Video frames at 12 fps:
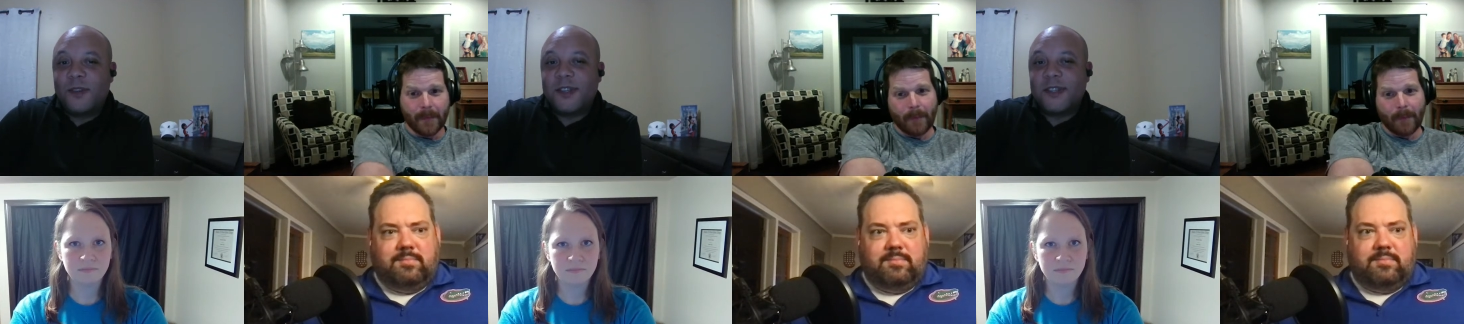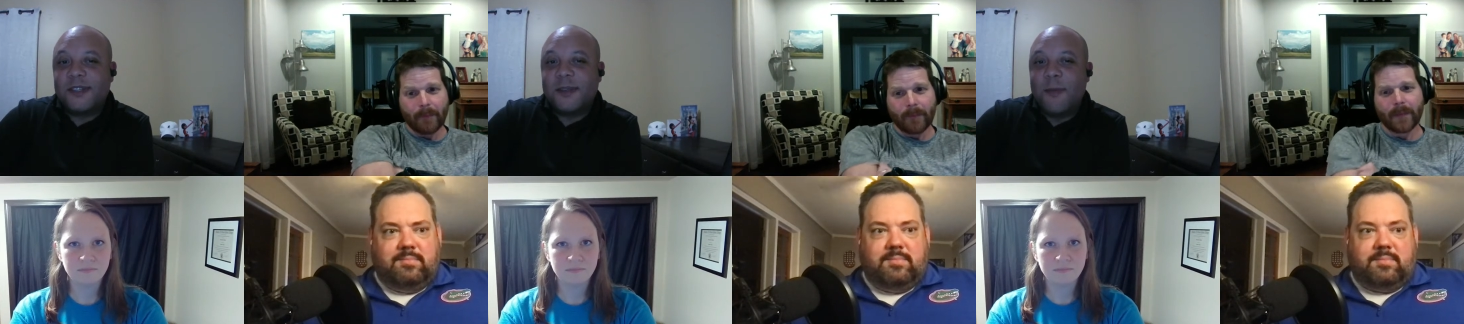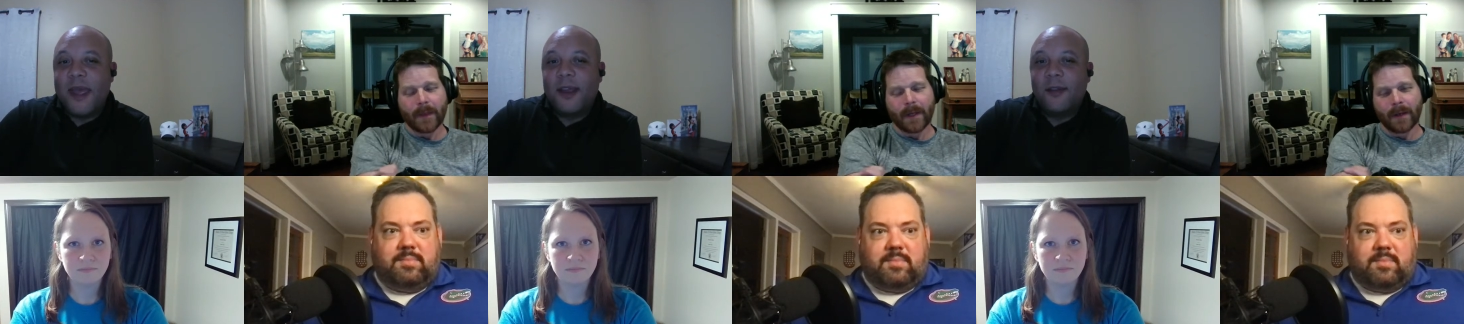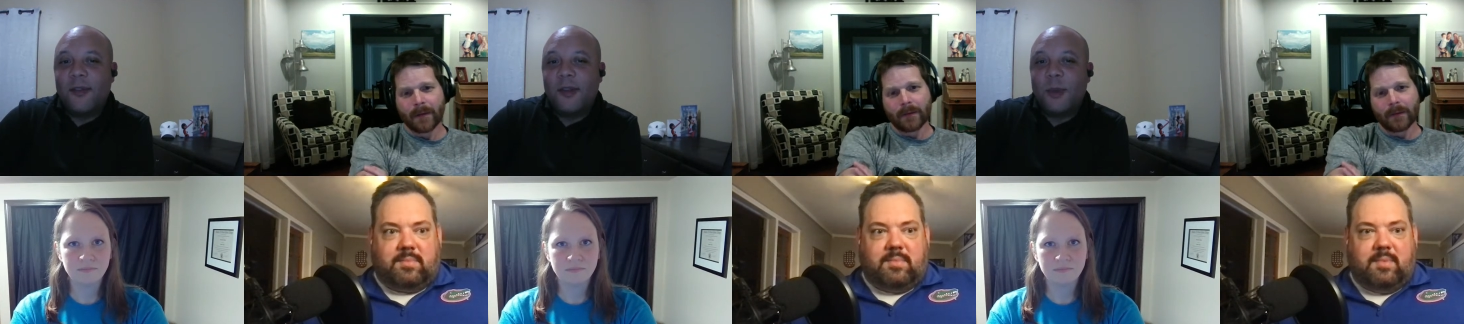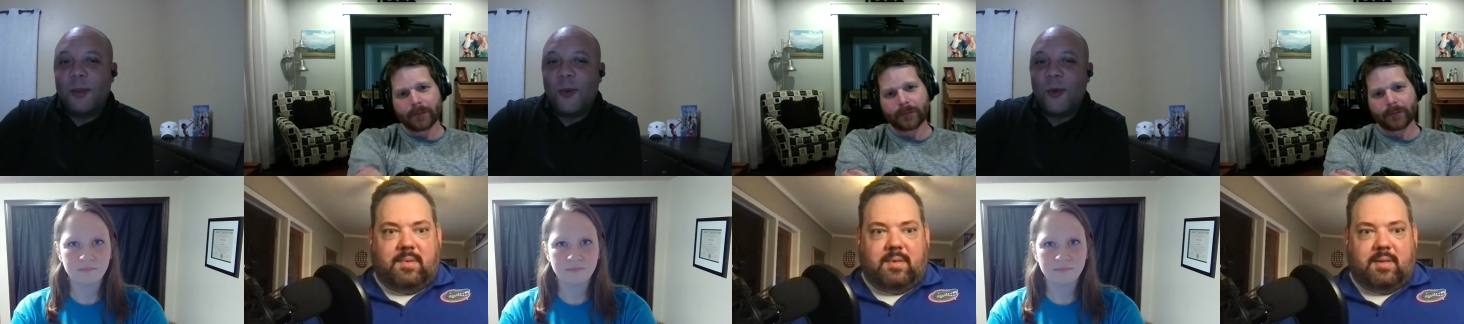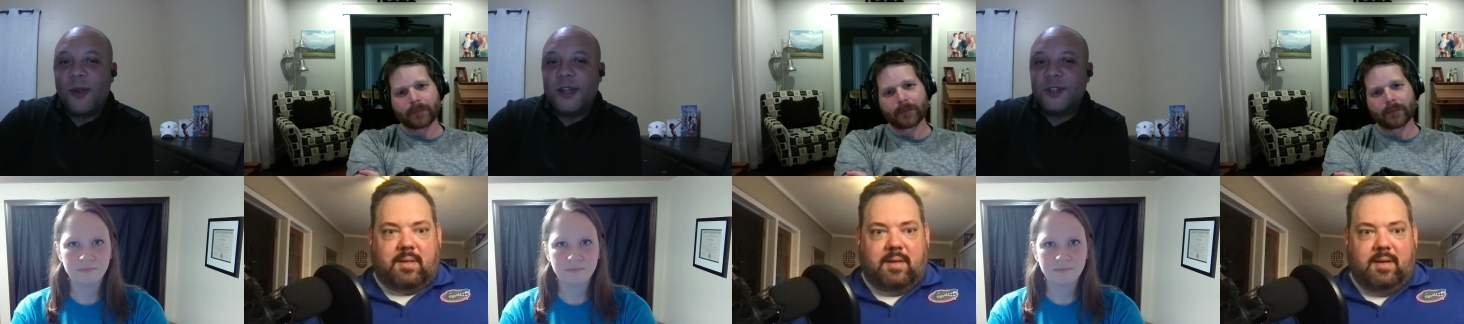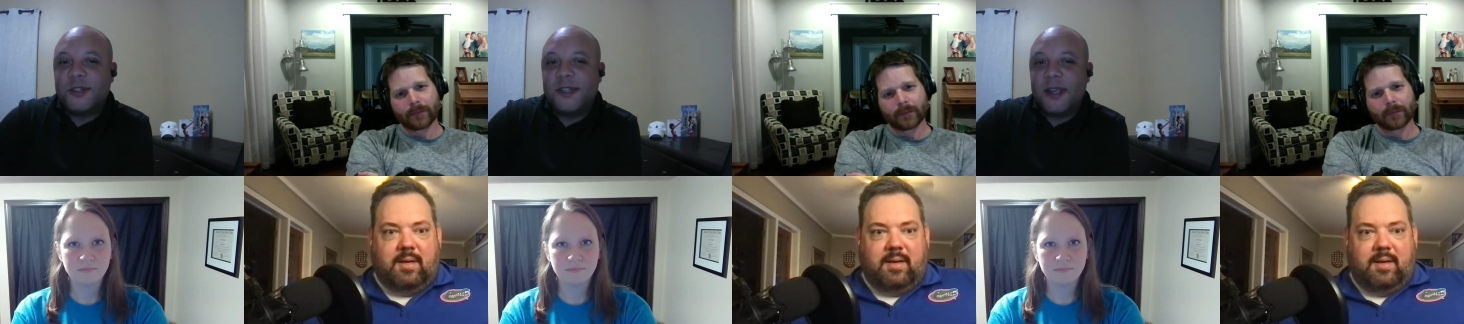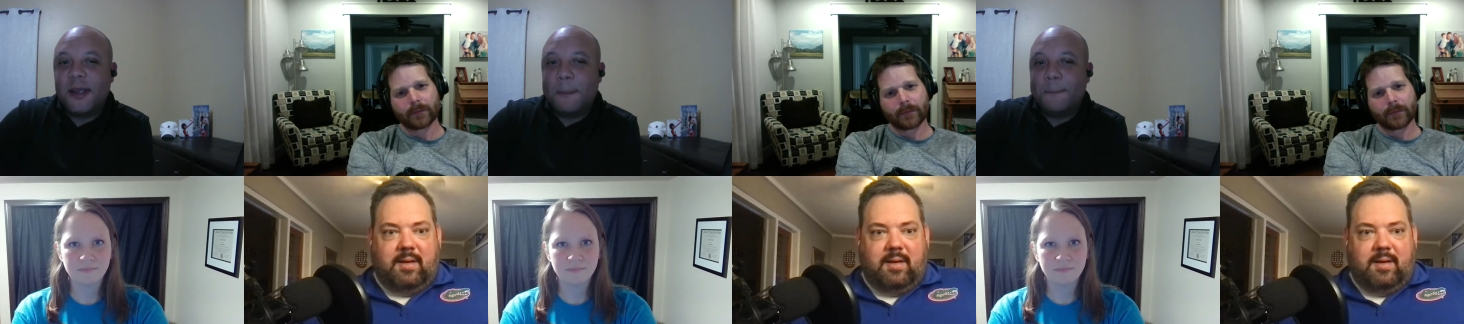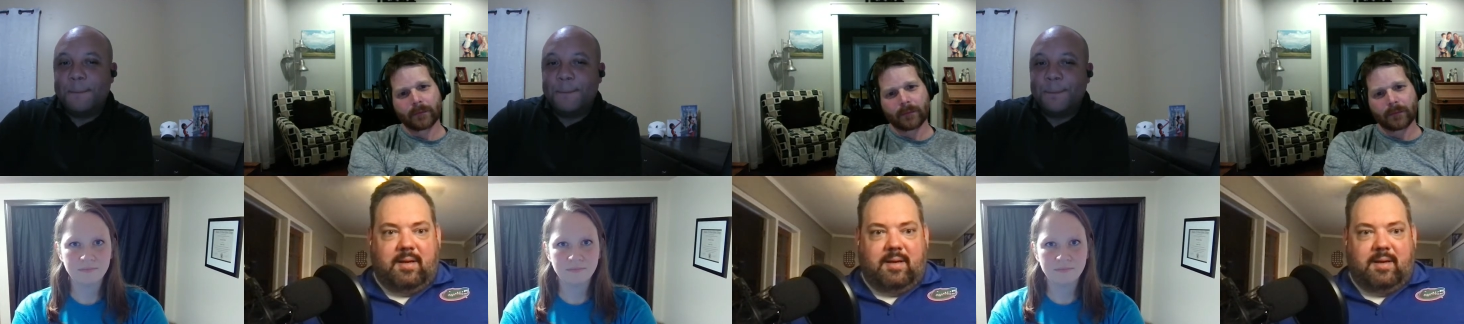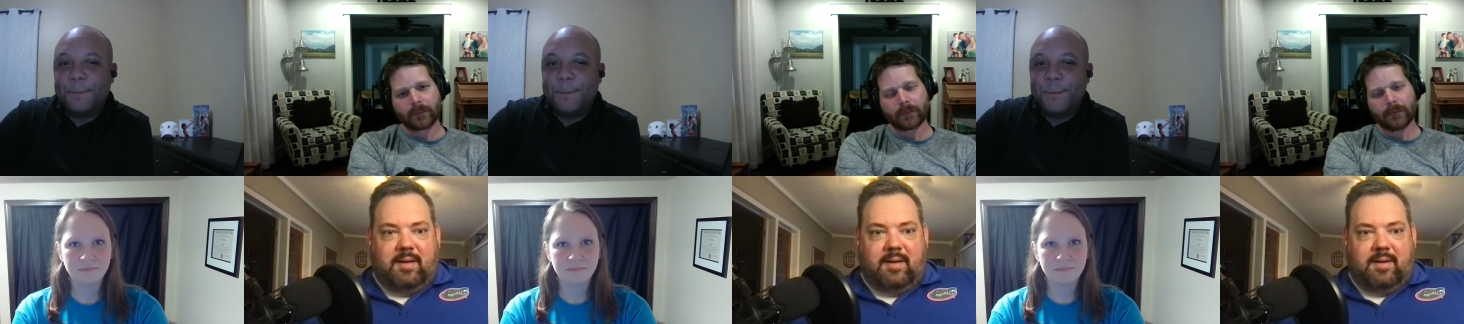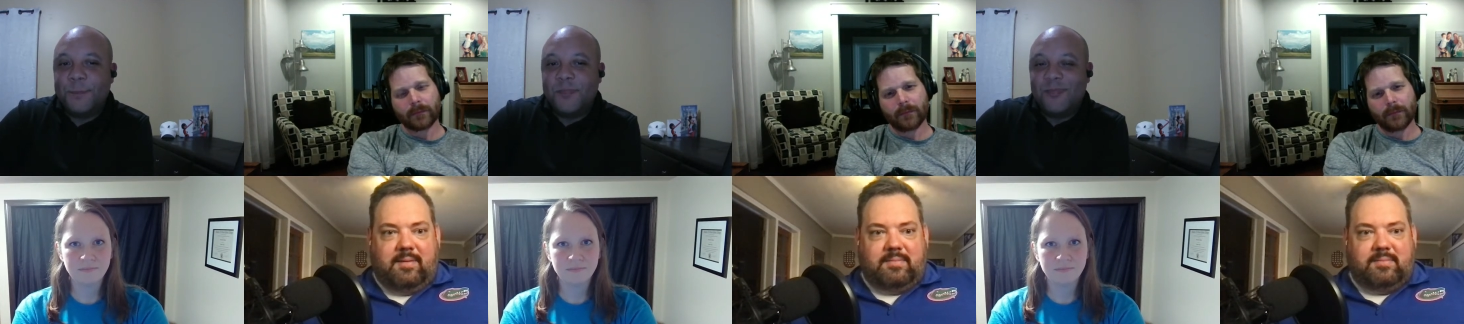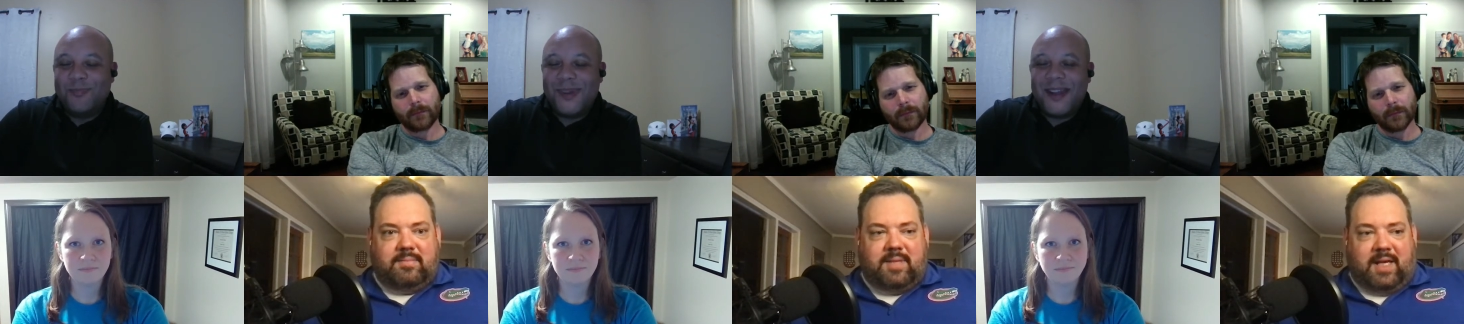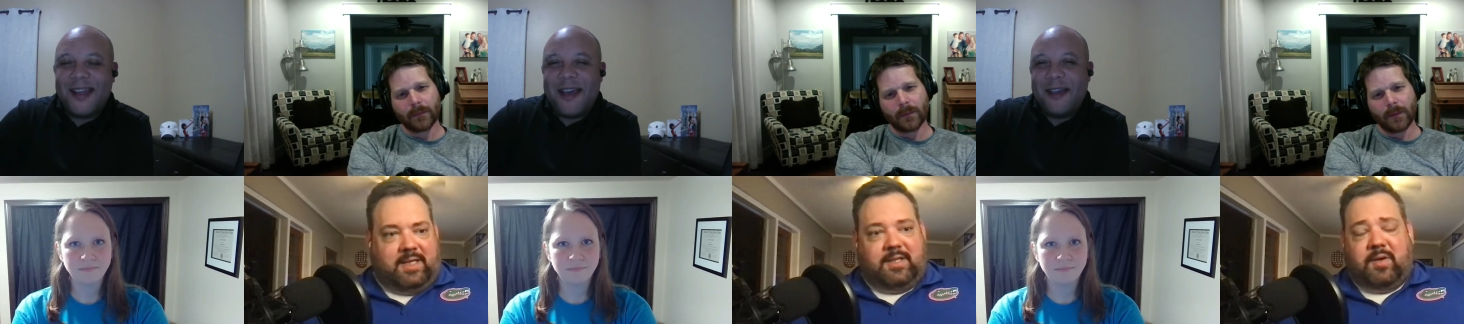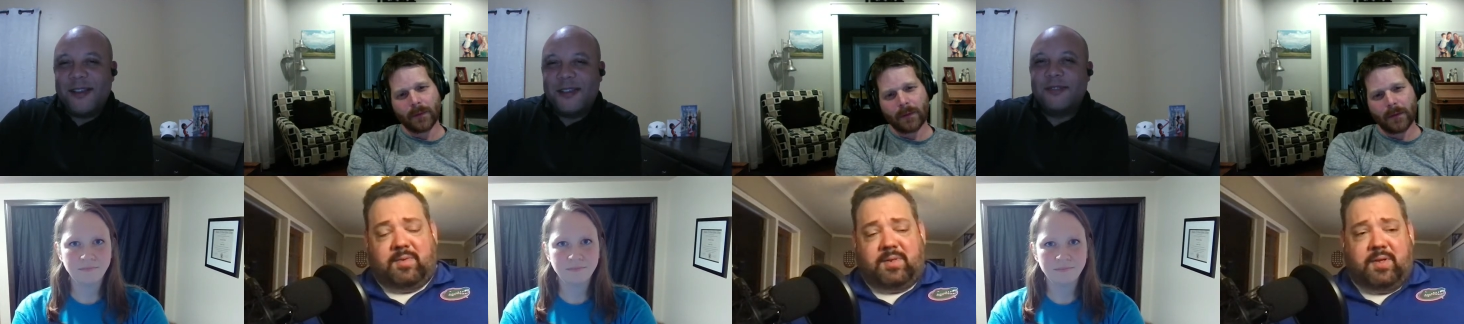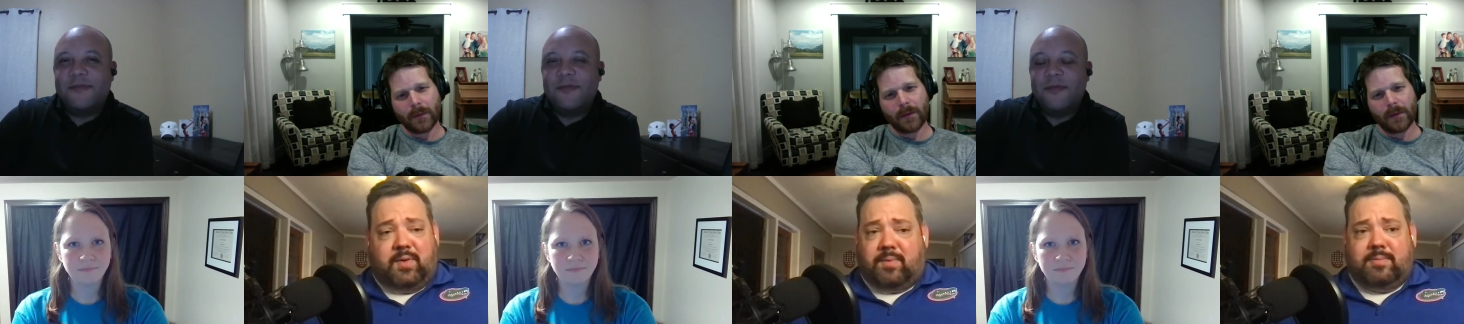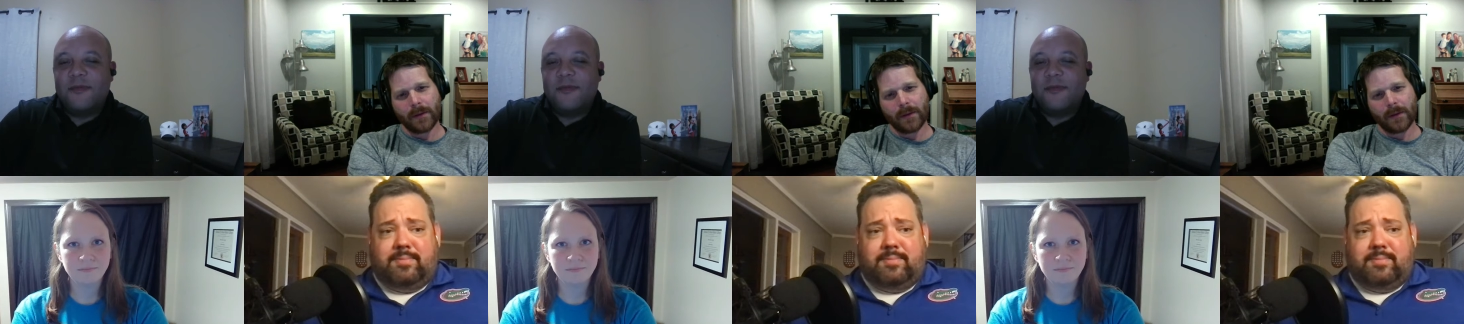Speaker 1: just to make it a little bit more interesting but I, I just,